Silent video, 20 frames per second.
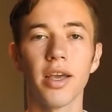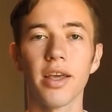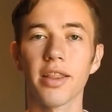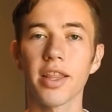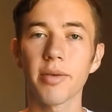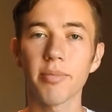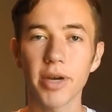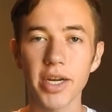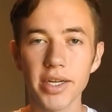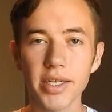
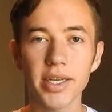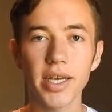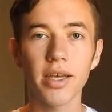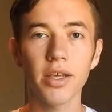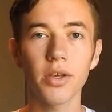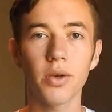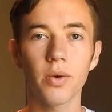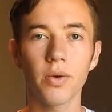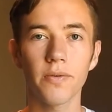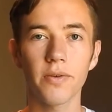they might
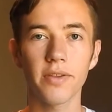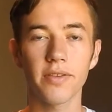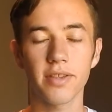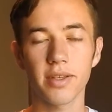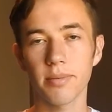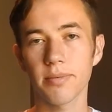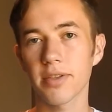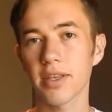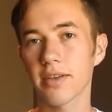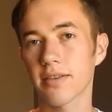tell you if it
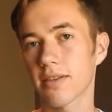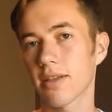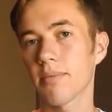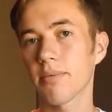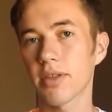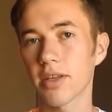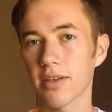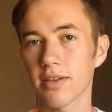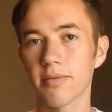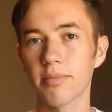seems like
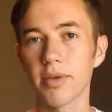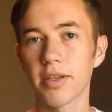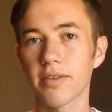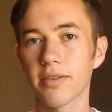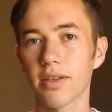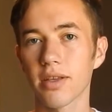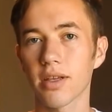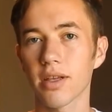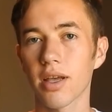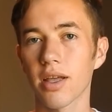something is missing,